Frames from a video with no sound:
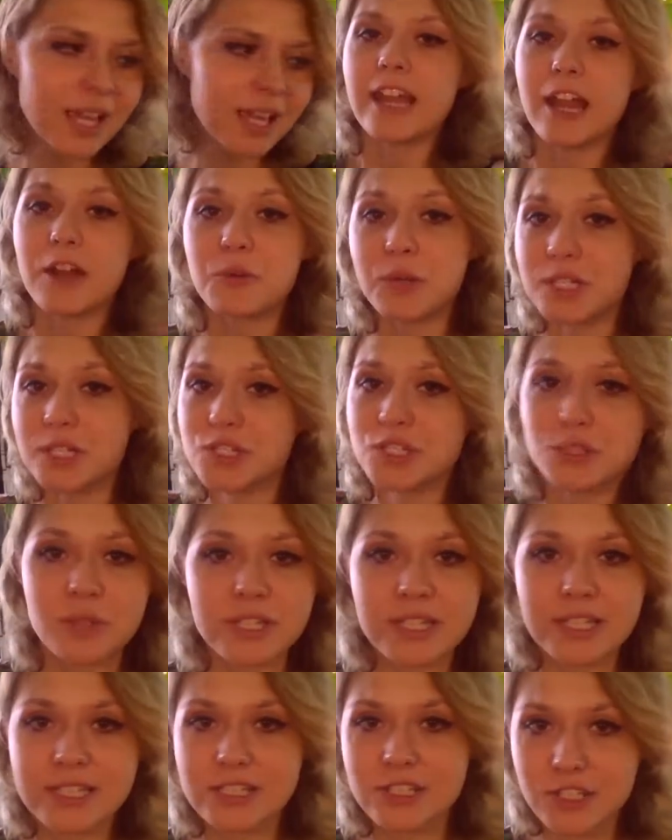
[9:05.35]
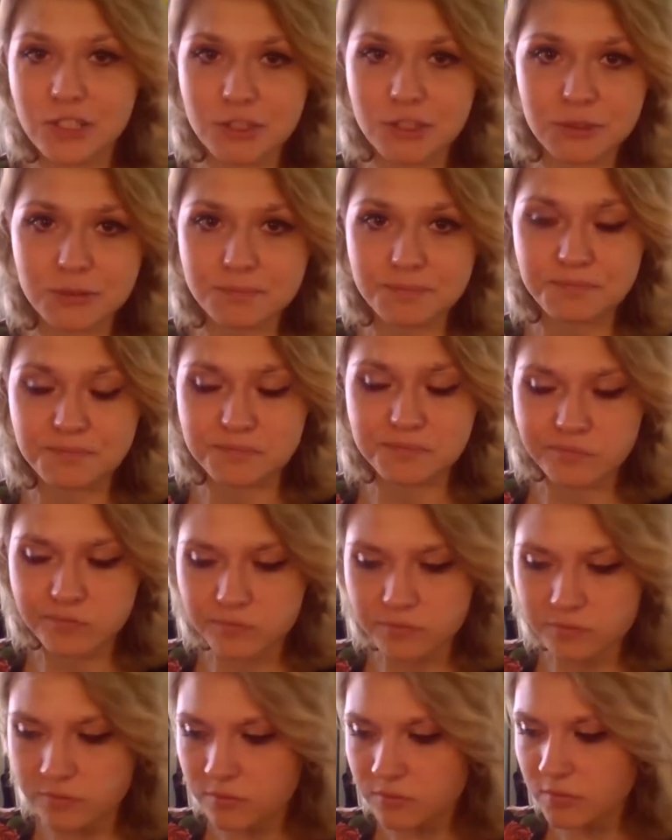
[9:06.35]
Now, what does doing this do?
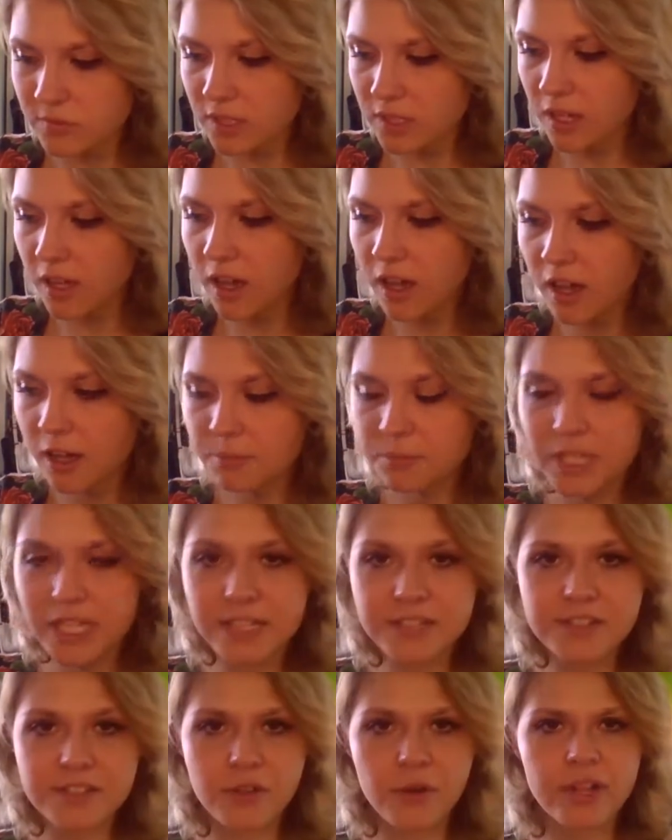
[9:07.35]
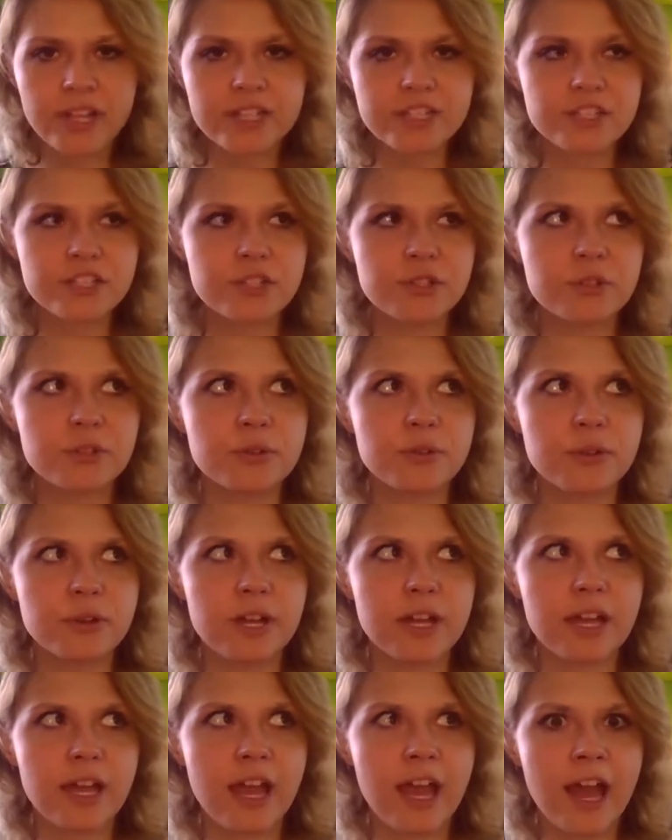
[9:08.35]
It's going to
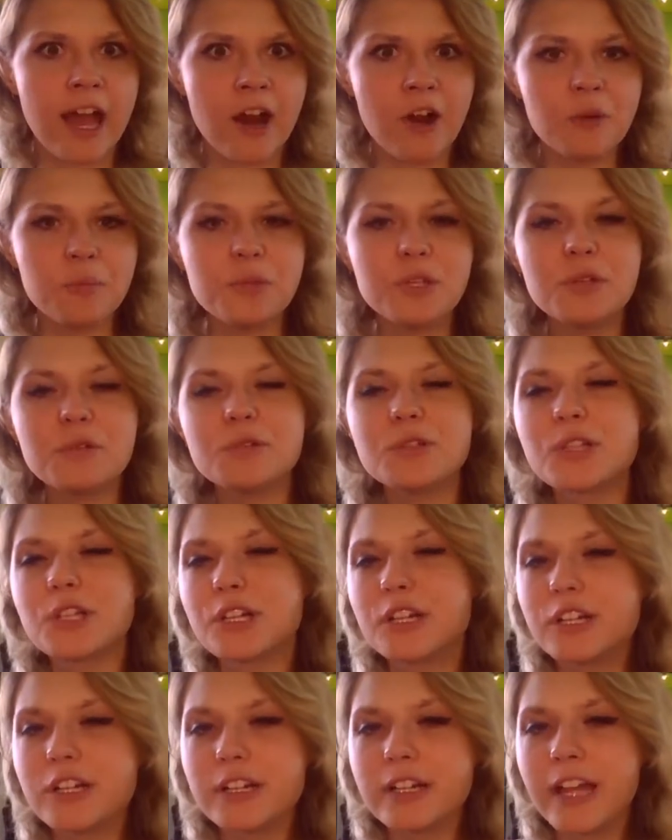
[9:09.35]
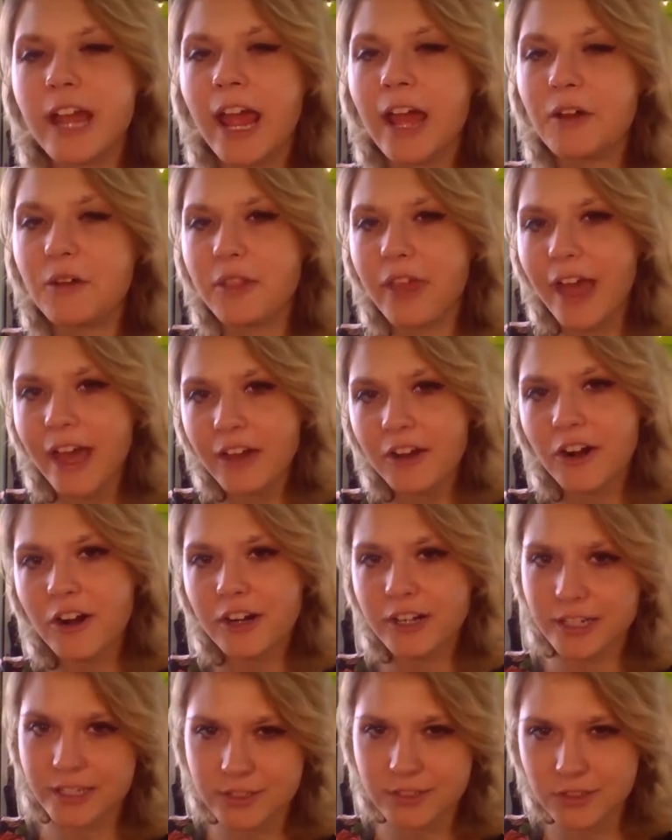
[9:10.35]
help you learn how that
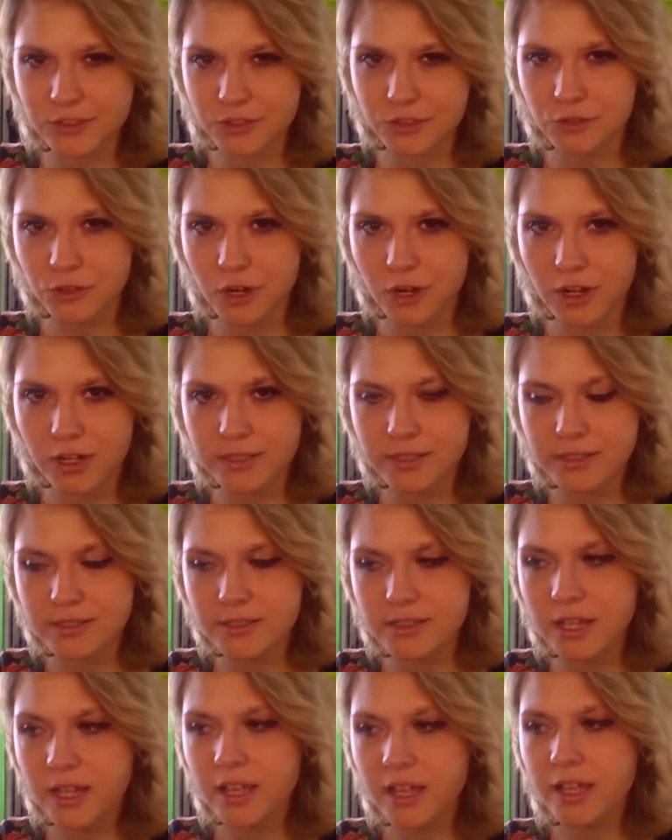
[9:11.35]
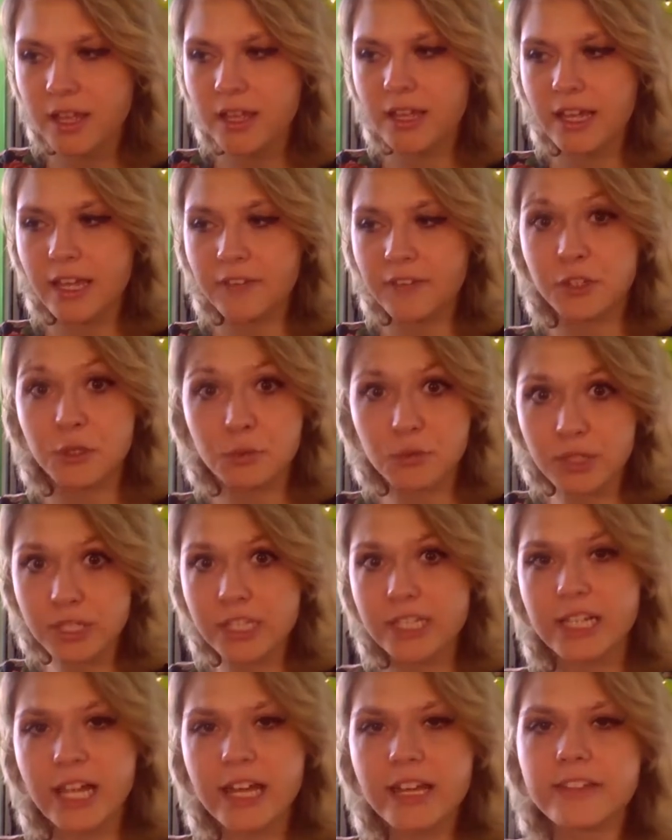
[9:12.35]
artist draws. If you
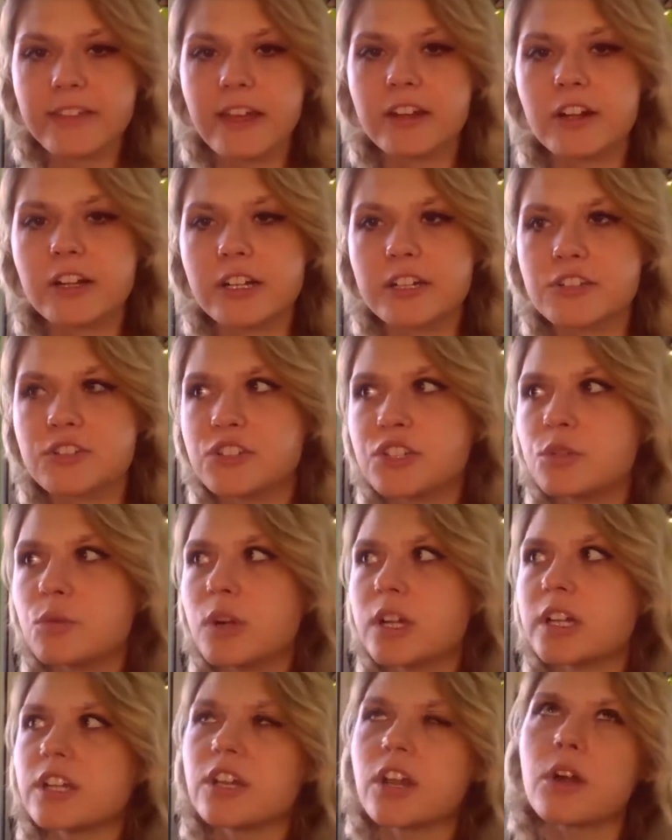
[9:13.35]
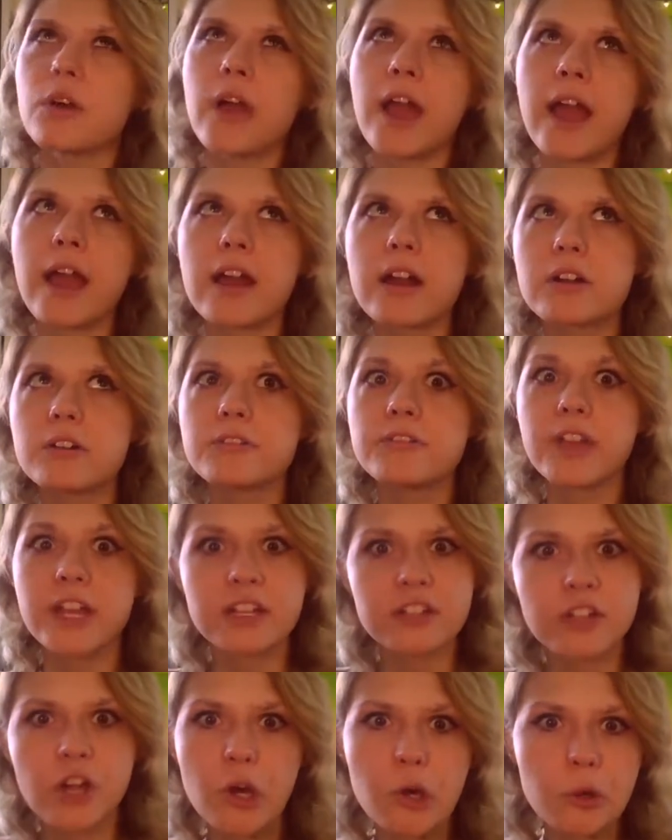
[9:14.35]
really like that artist, you want to know how
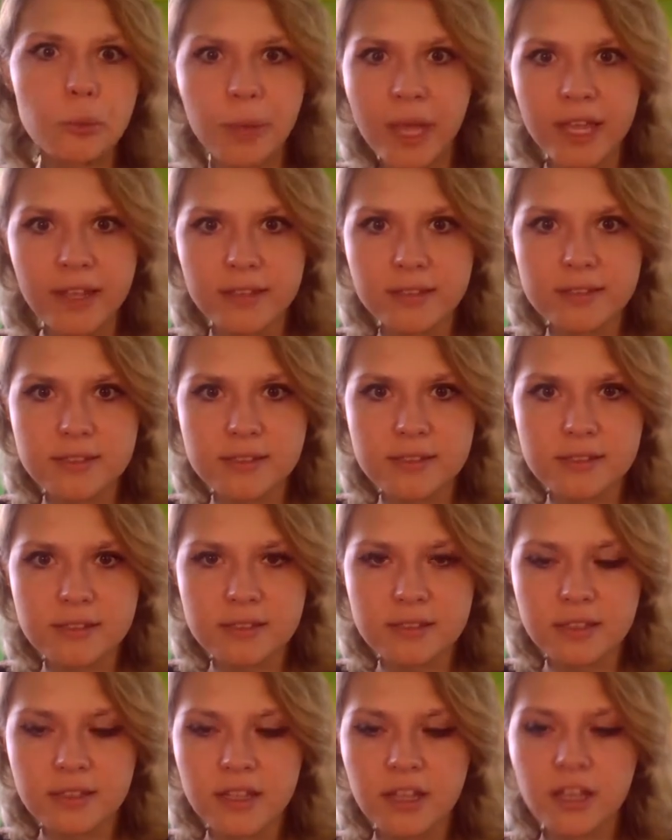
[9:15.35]
Van Gogh paints.